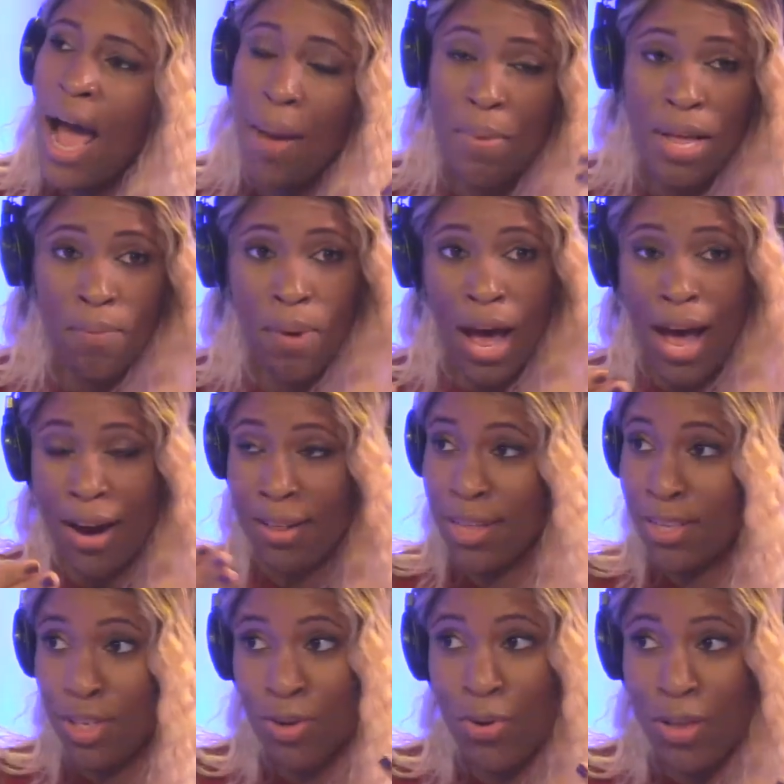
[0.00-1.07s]
I mean, but out of
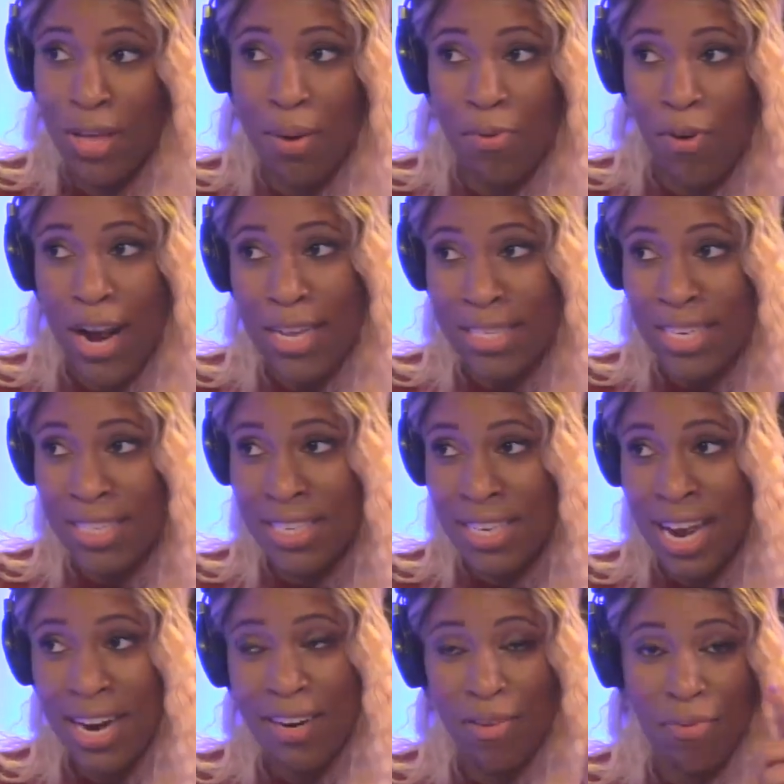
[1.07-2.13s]
the two of them, Grayson's
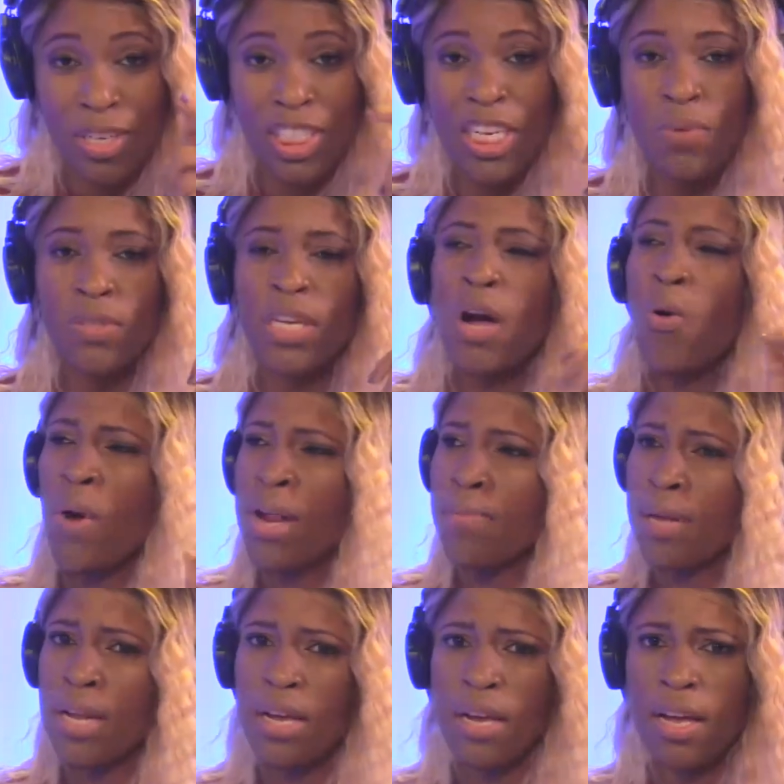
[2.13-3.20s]
detective, but she was like, oh, wait
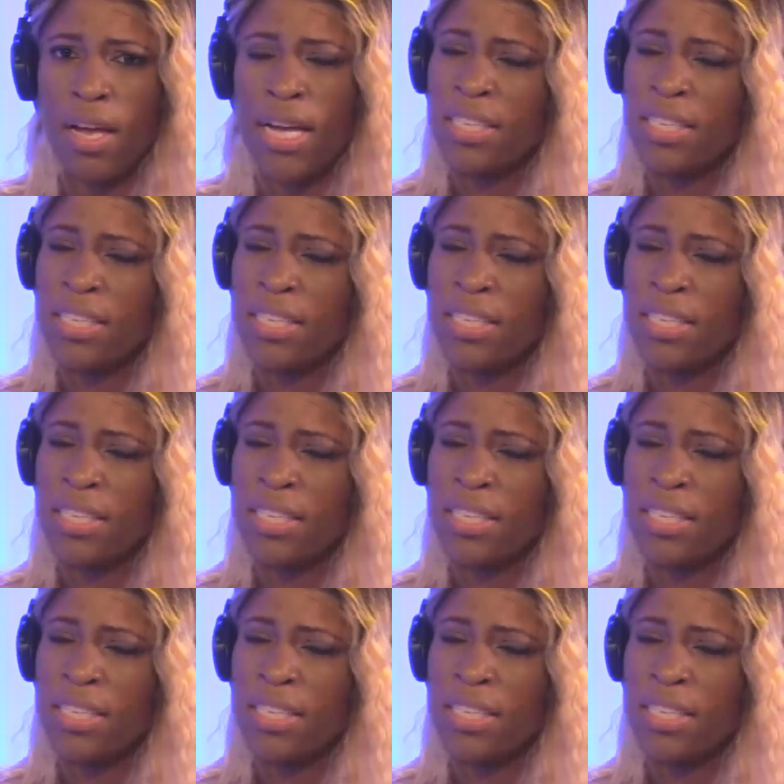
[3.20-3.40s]
a minute.